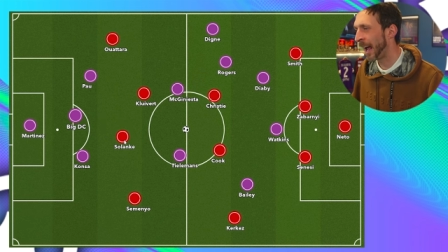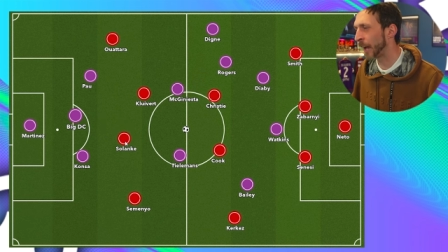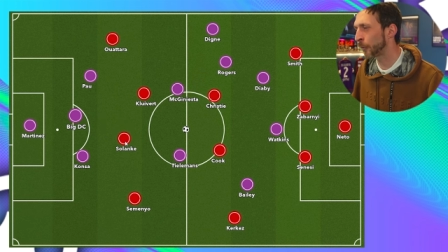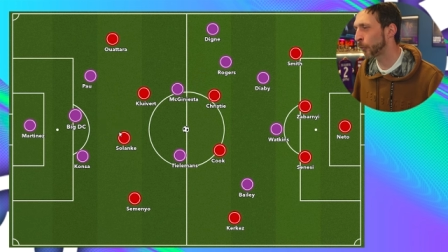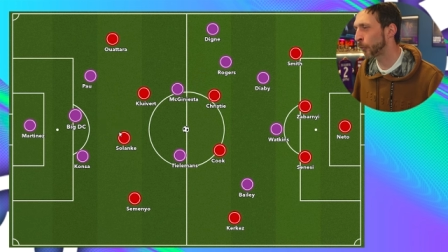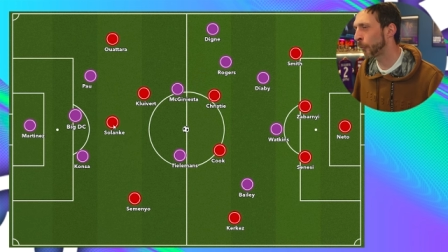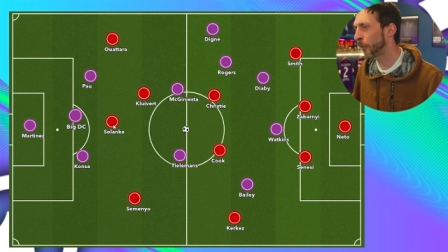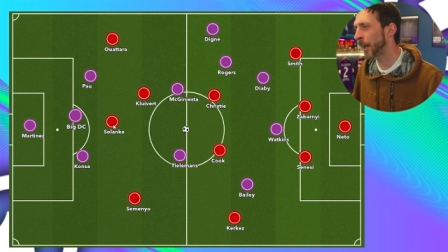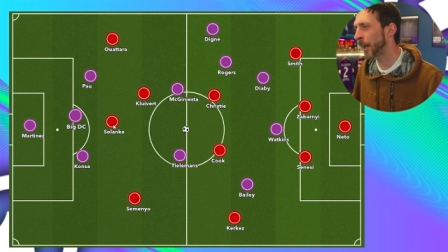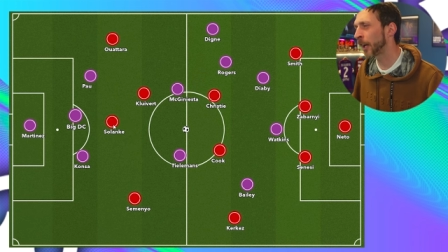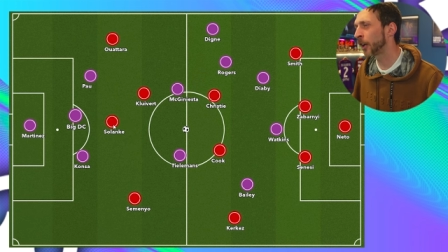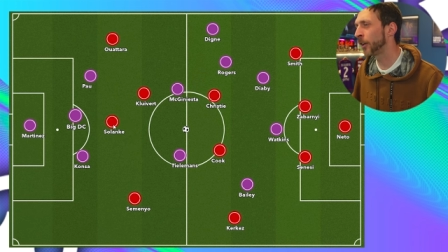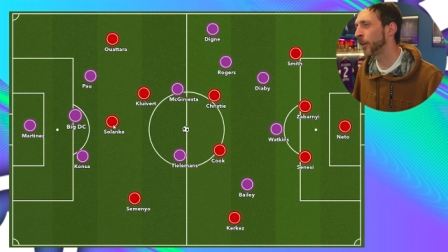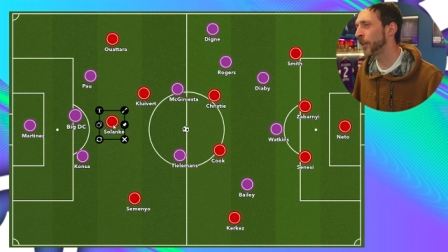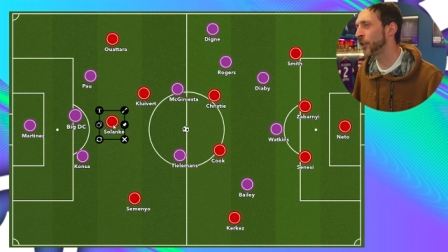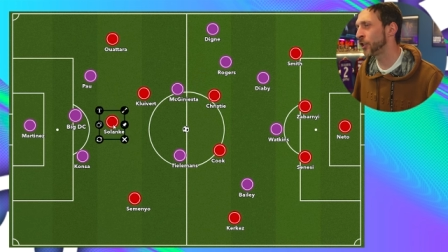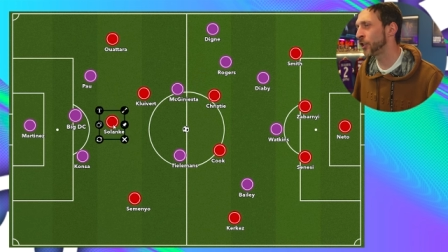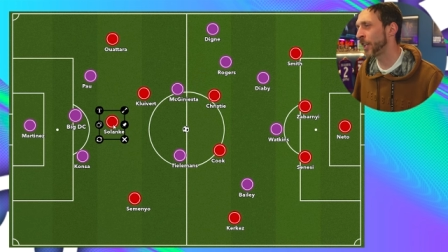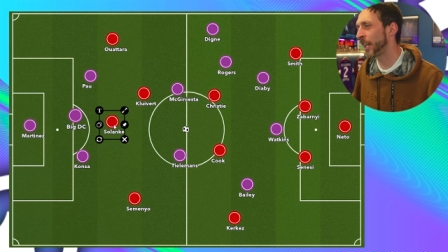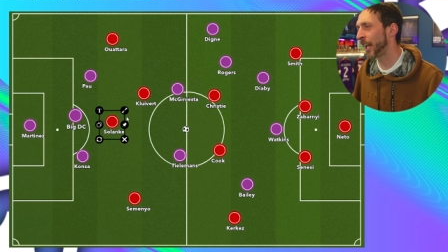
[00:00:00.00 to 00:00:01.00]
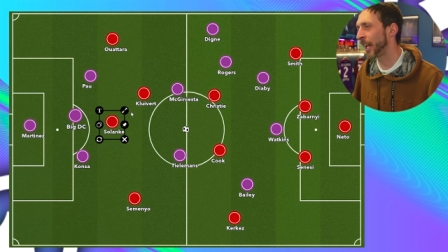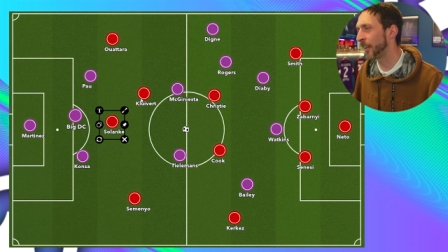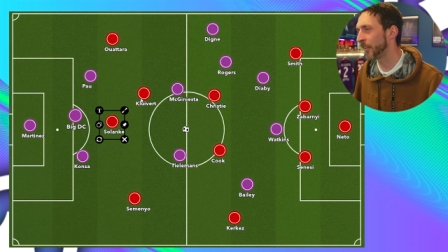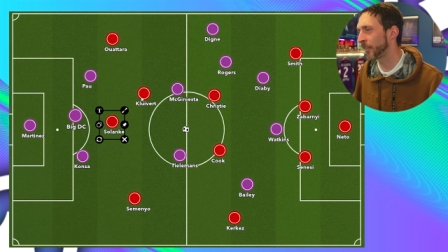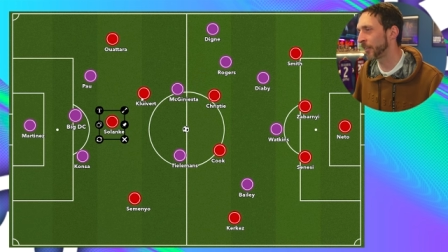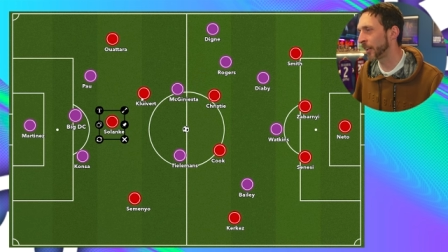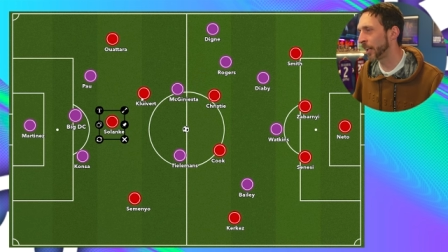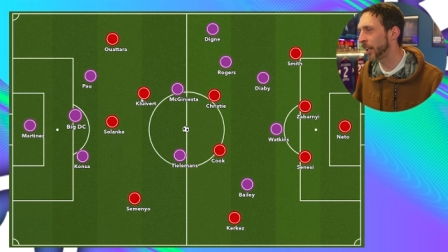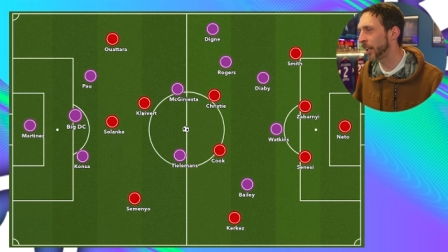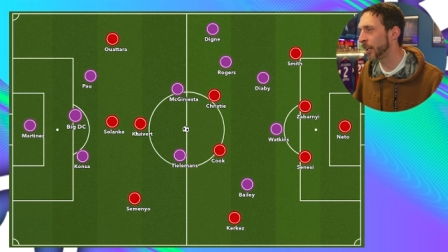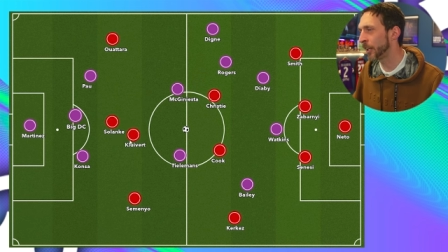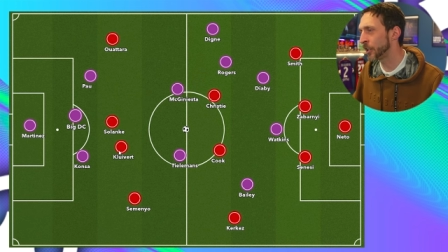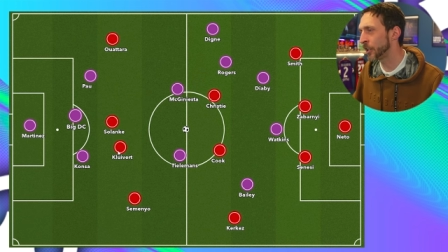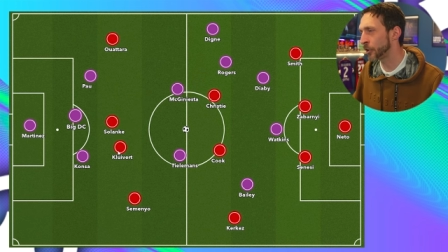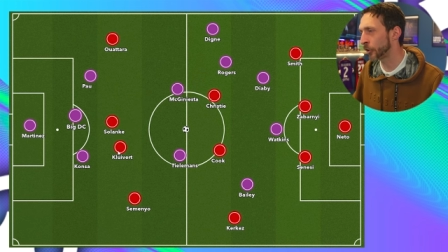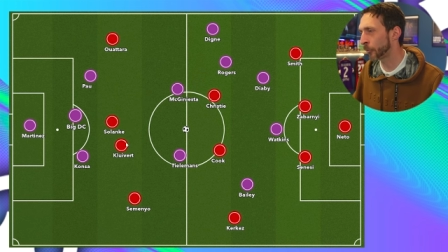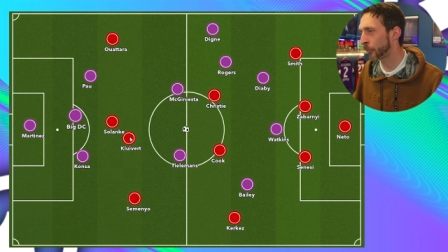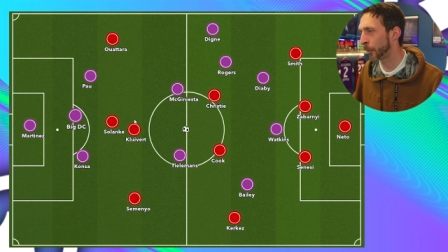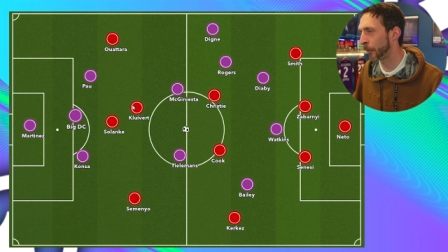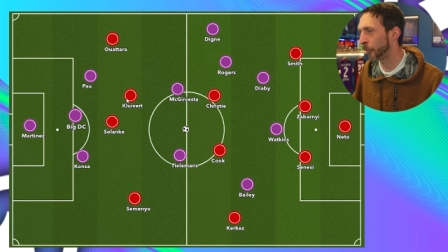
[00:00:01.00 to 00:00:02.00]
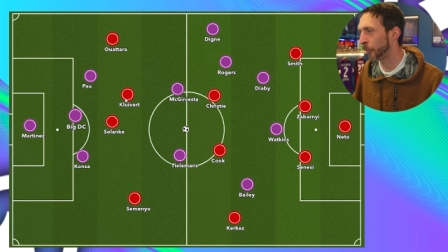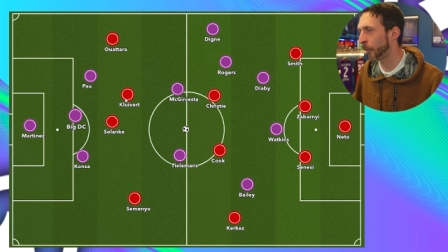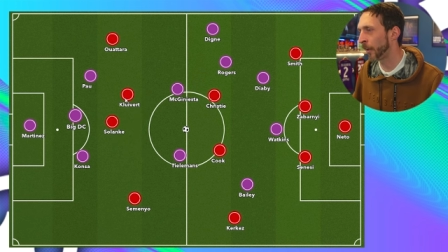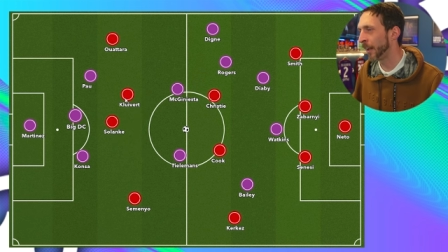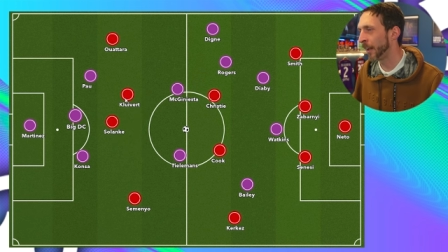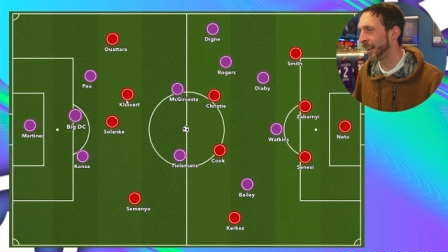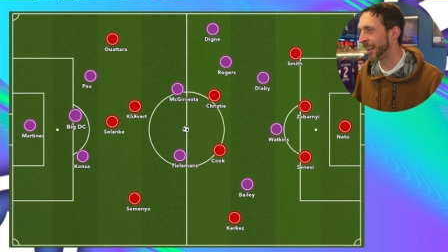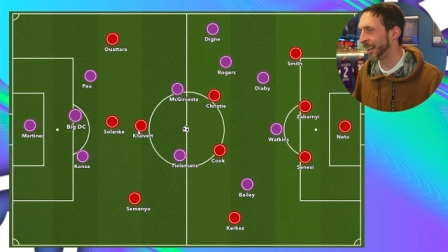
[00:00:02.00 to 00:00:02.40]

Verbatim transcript: I don't think a clean sheet is likely, just with,